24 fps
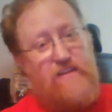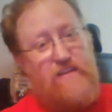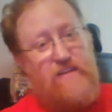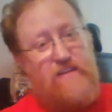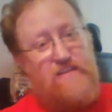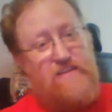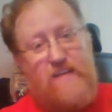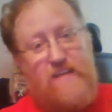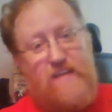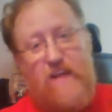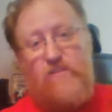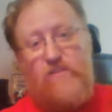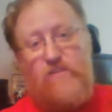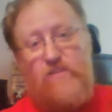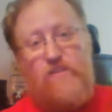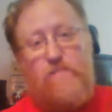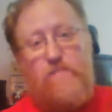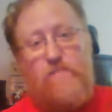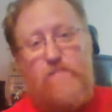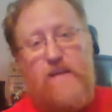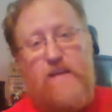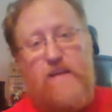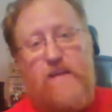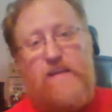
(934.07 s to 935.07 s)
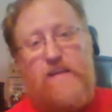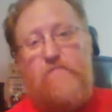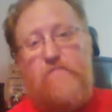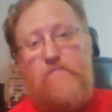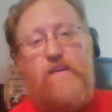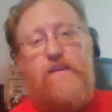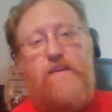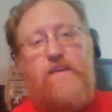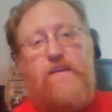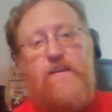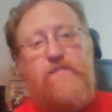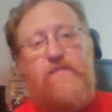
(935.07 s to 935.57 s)
and this town could be
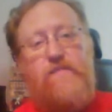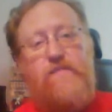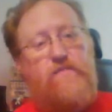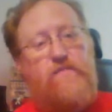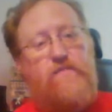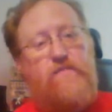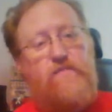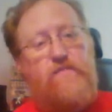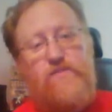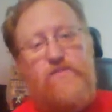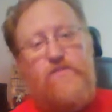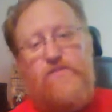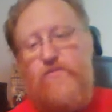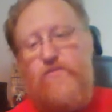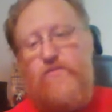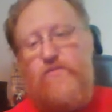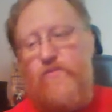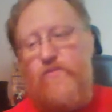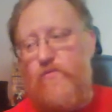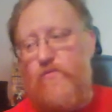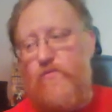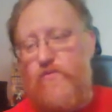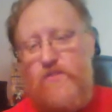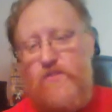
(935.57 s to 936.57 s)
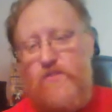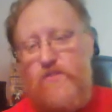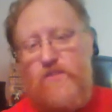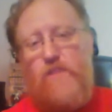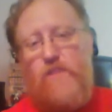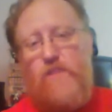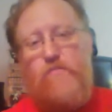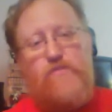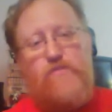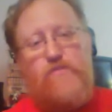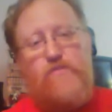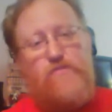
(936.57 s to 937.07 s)
making money, and they're just too
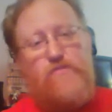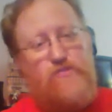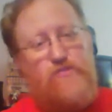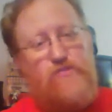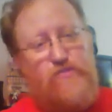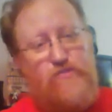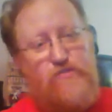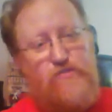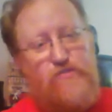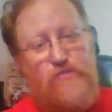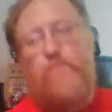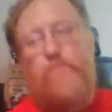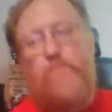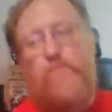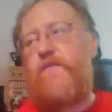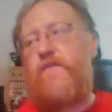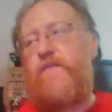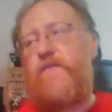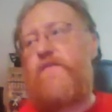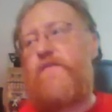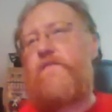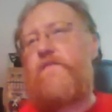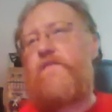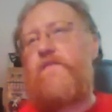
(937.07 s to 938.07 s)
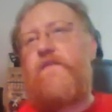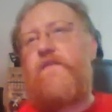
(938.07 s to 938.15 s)
stubborn and stupid.